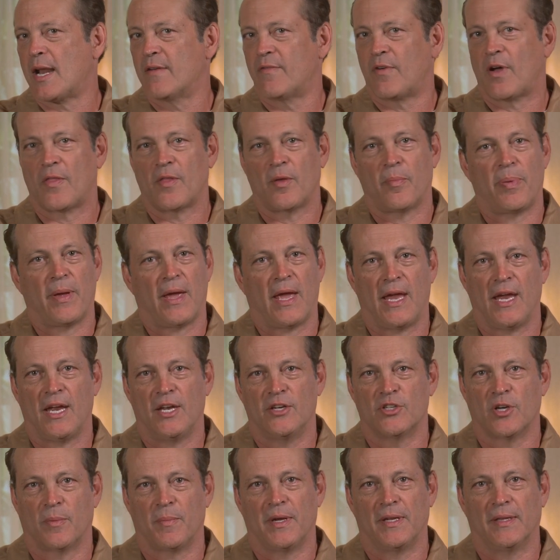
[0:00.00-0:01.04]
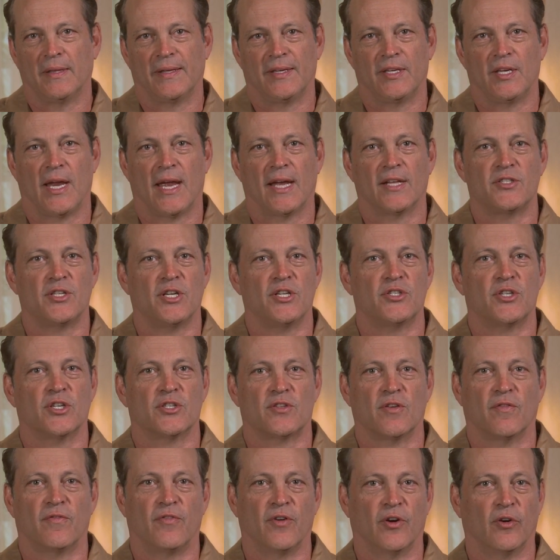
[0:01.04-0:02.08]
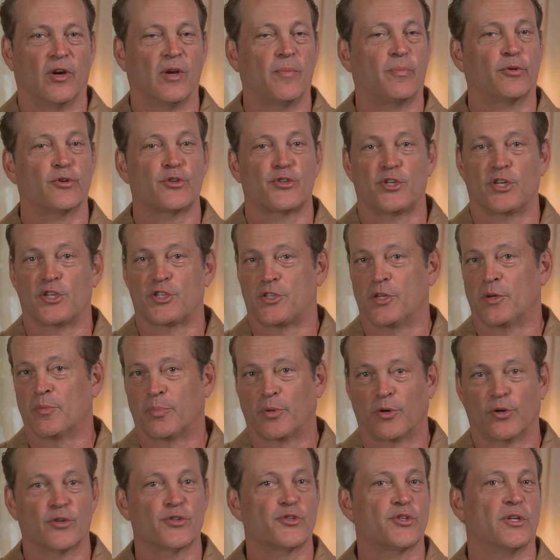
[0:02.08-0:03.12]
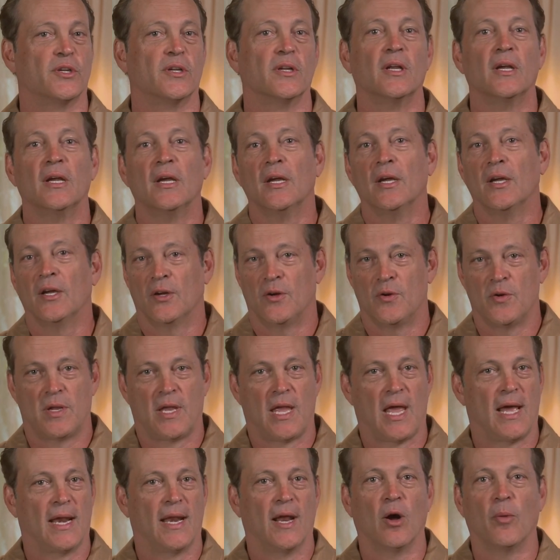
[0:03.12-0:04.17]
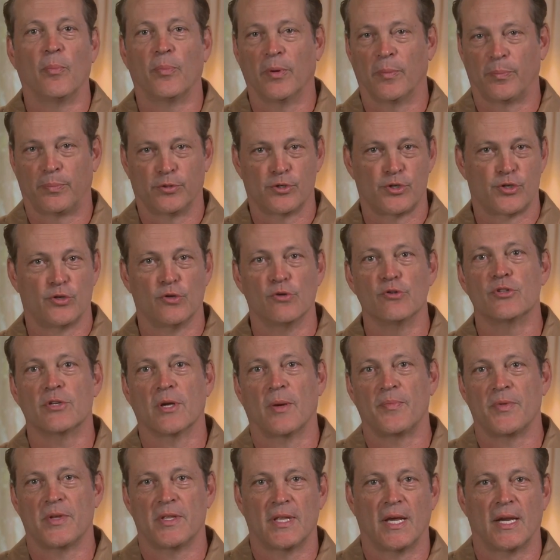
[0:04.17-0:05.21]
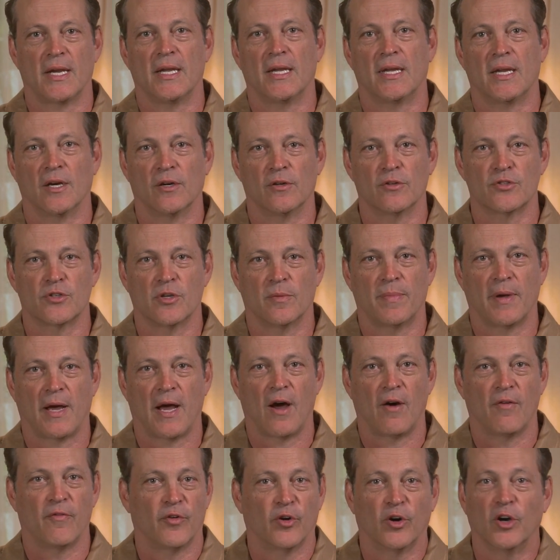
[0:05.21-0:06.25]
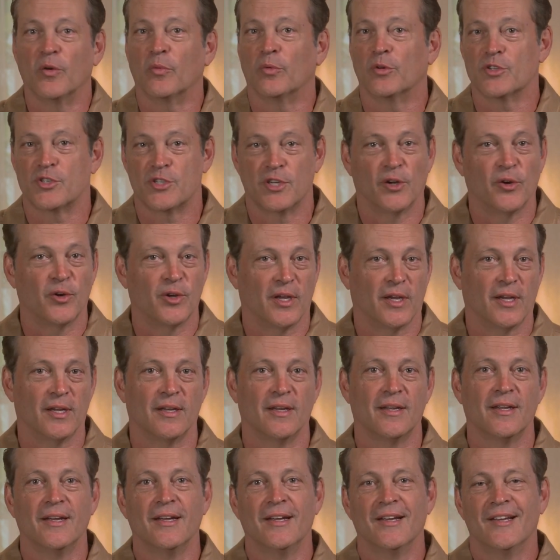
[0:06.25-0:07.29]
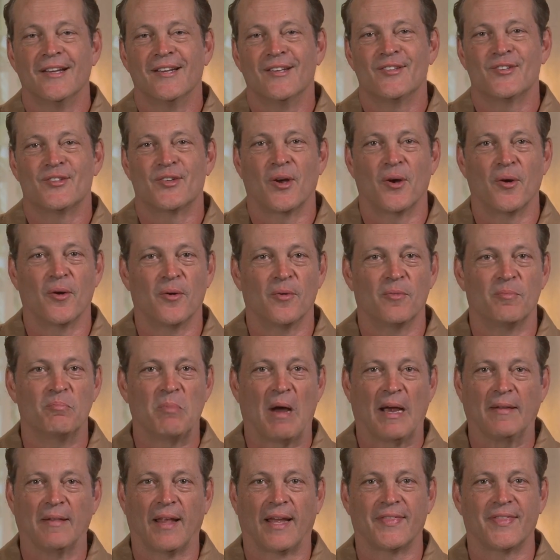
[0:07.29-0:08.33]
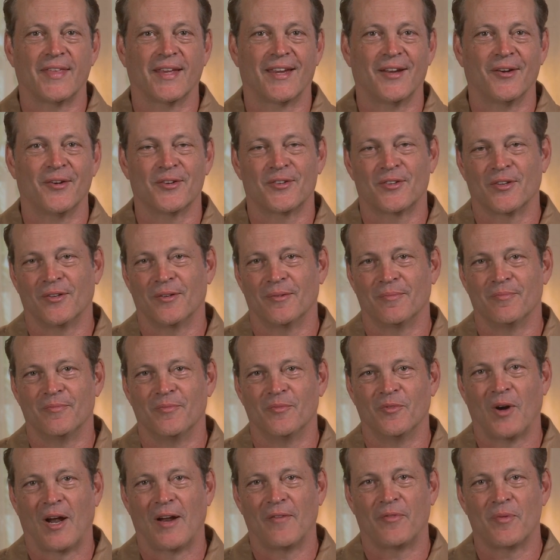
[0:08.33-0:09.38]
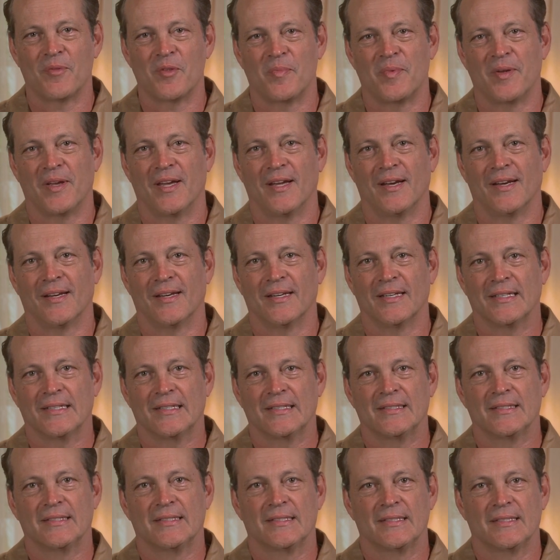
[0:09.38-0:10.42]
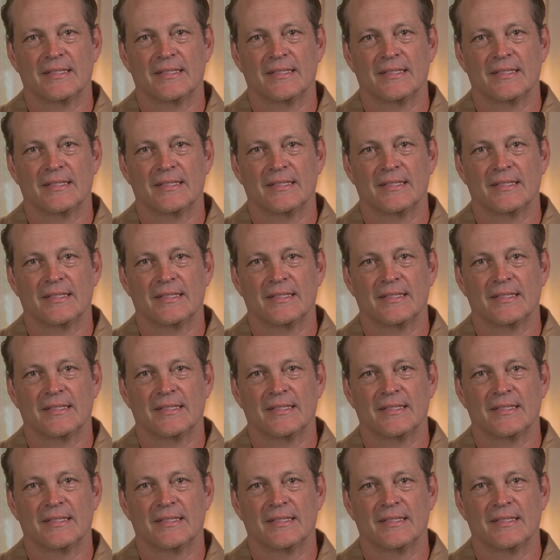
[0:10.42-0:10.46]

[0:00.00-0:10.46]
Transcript: kind of on the page. I mean, Yancey's just a very persistent person who can't help but pursue something that he cares about, very resilient. So I liked the character right from the beginning.